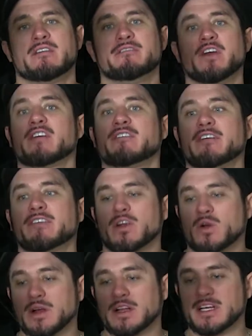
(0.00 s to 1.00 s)
very, very, very
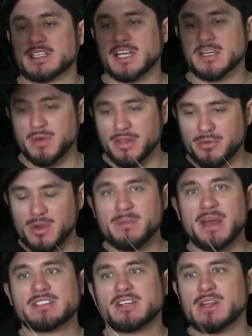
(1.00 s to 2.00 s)
quickly because I put three
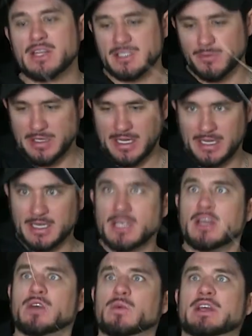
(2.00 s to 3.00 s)
baits on this and we, and
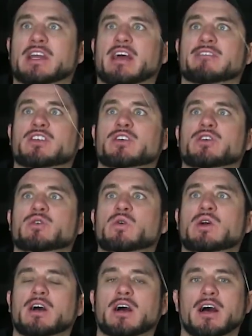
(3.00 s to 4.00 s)
we can have
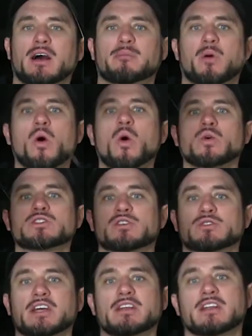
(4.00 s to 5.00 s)
two uh, poles.
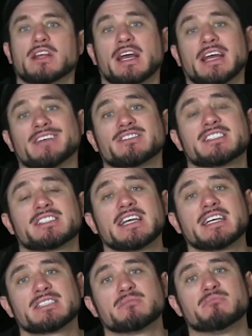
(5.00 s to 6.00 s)
So technically I could have
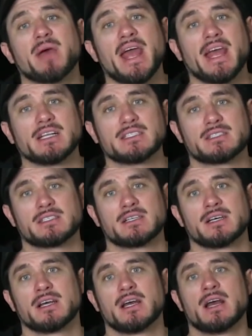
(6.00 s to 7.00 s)
six baits
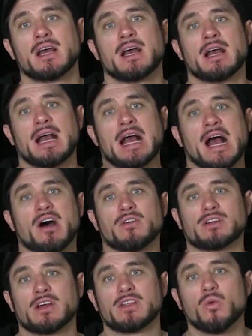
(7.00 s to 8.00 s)

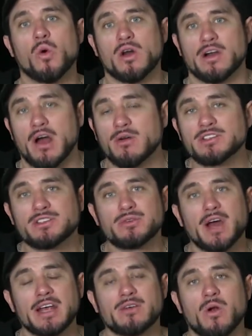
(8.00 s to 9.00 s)
out in the water. I always do
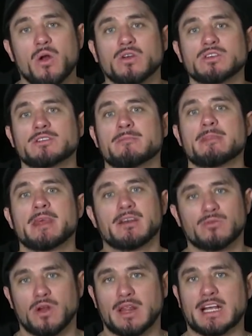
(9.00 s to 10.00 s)
night crawlers,
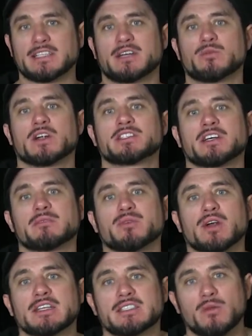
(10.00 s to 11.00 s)
like I said, raw chicken
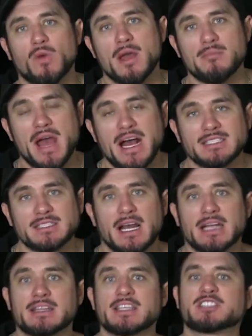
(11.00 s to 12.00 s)
breasts and white bass
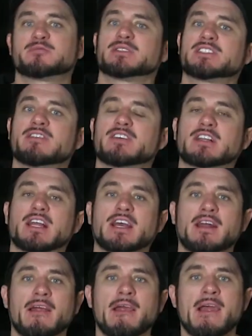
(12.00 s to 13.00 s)
at this specific
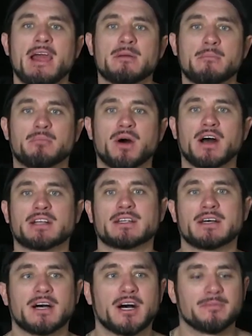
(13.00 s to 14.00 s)
lake. But
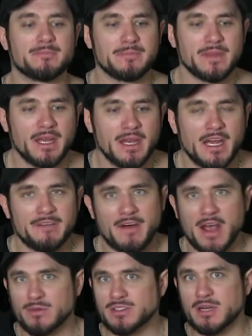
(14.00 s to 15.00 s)
um, if
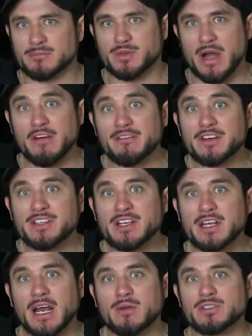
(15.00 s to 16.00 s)
I was up trout
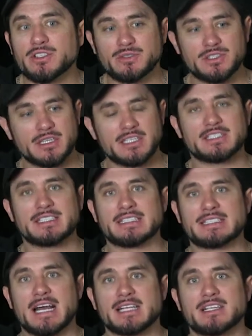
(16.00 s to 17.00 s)
fishing and I was using this
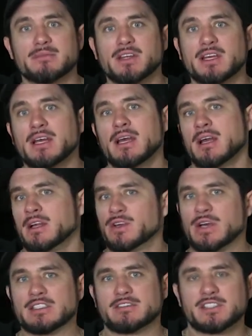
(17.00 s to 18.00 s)
exact same thing,
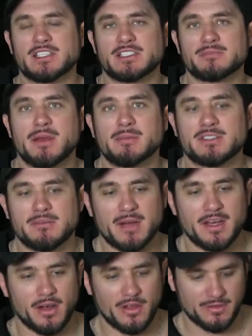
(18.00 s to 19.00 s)
you guys have seen this maybe some of
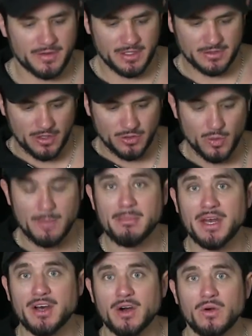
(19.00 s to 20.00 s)
my other videos, I'll do a
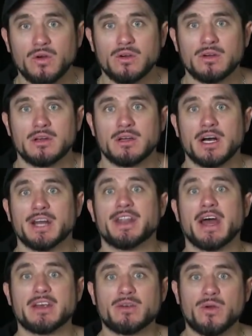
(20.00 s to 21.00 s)
minnow, a
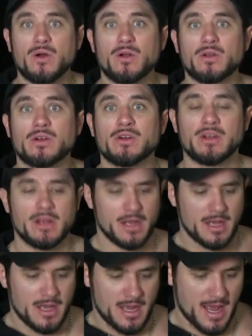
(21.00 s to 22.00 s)
night crawler,
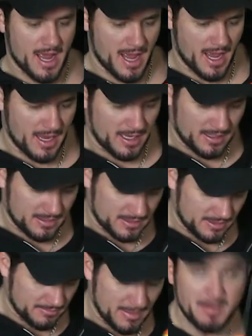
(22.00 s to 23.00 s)

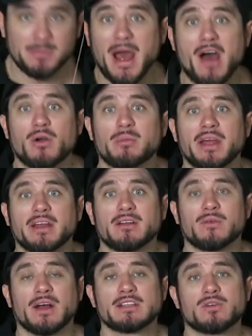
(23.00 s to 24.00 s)
and maybe power bait,
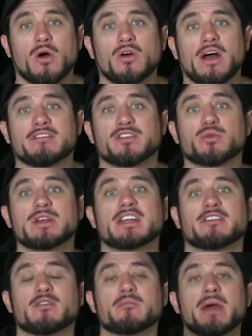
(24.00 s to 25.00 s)
right? So I'll have three
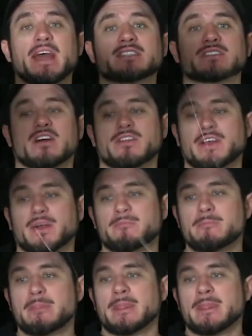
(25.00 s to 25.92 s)
different baits on there.